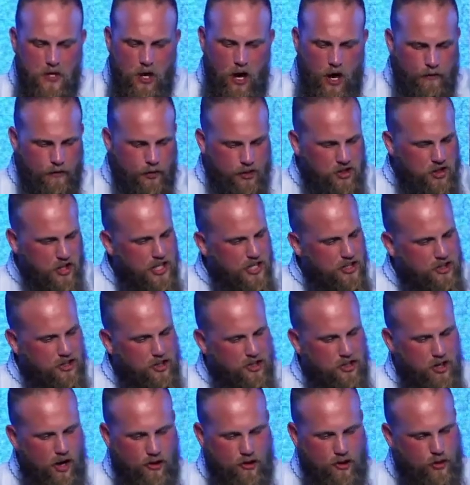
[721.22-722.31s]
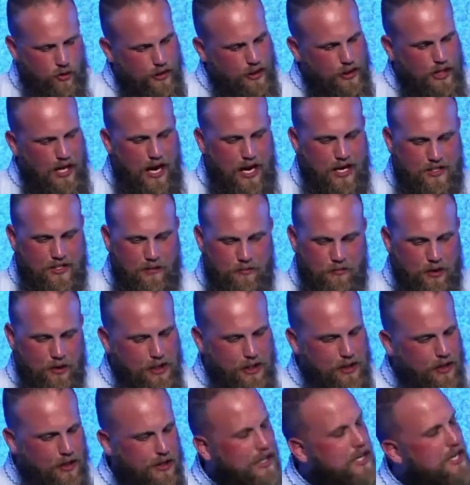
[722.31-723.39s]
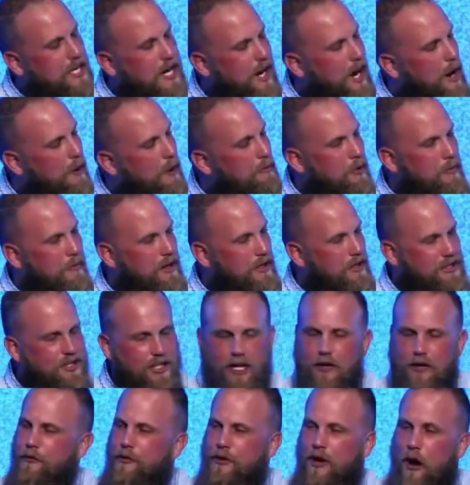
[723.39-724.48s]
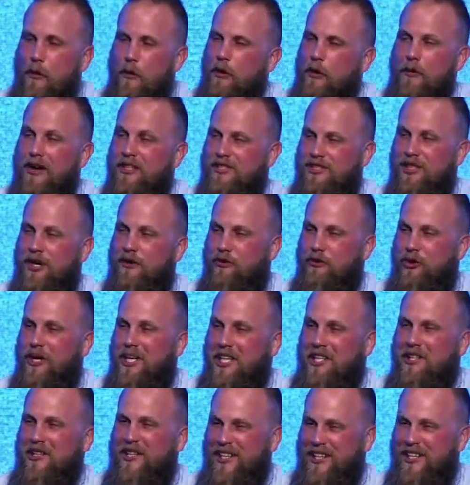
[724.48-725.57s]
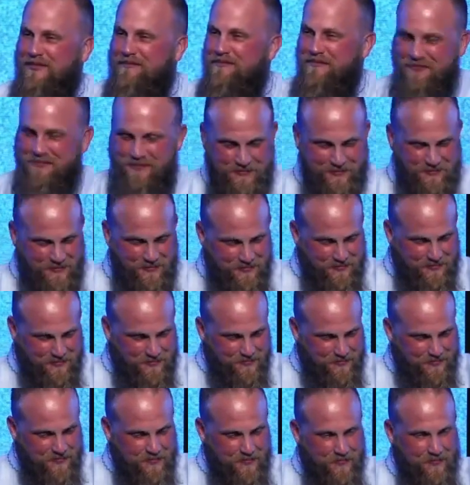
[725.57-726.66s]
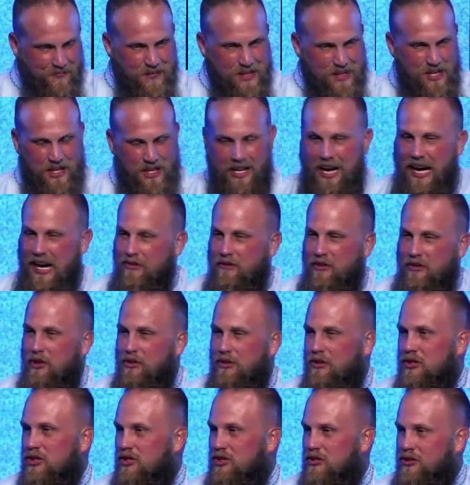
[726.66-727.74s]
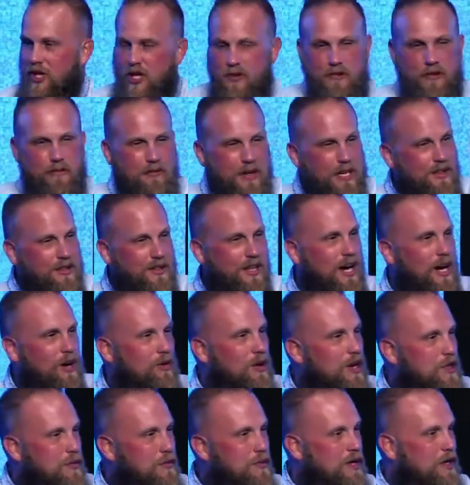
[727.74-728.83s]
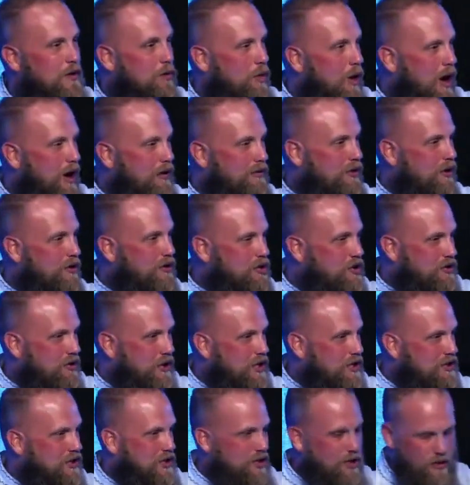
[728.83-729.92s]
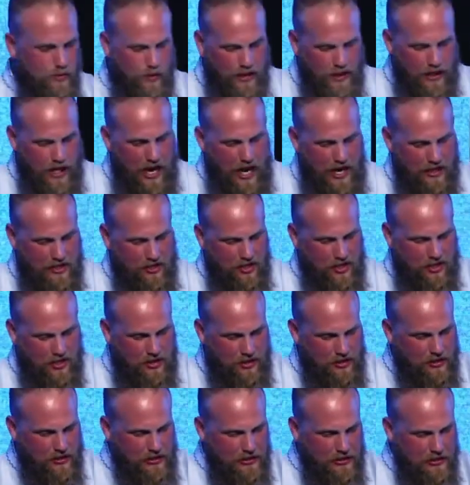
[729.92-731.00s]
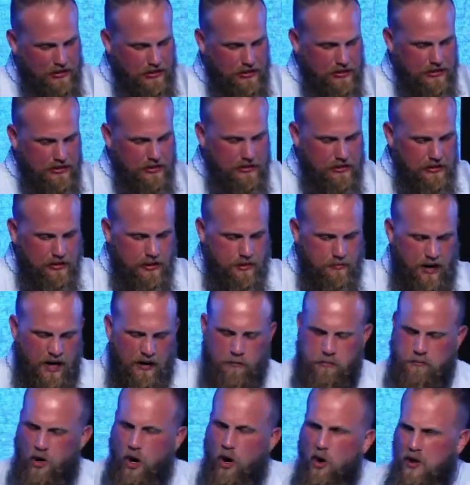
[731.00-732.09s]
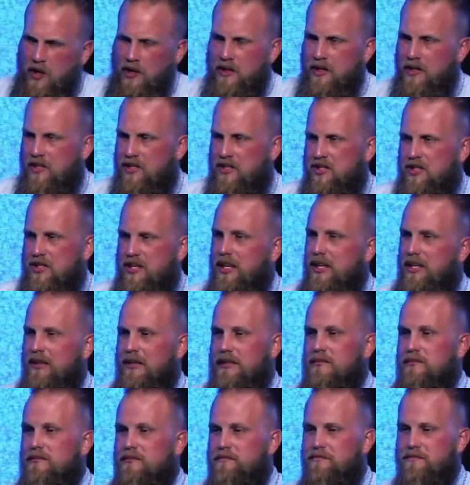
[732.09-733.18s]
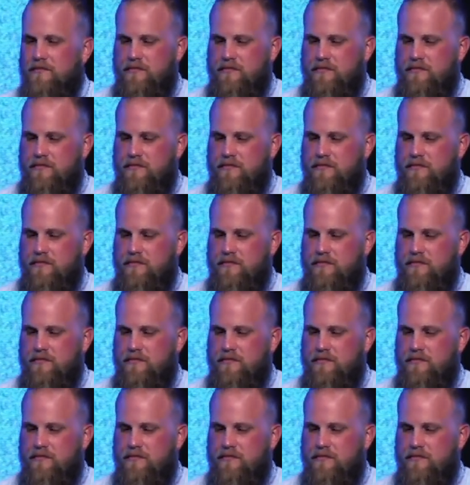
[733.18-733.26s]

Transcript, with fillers: overseas to start to realize i'm really going to need to humble myself and humble myself quickly and a lot of you in this room have been there with me and walked those streets and you realize the amount of brokenness there and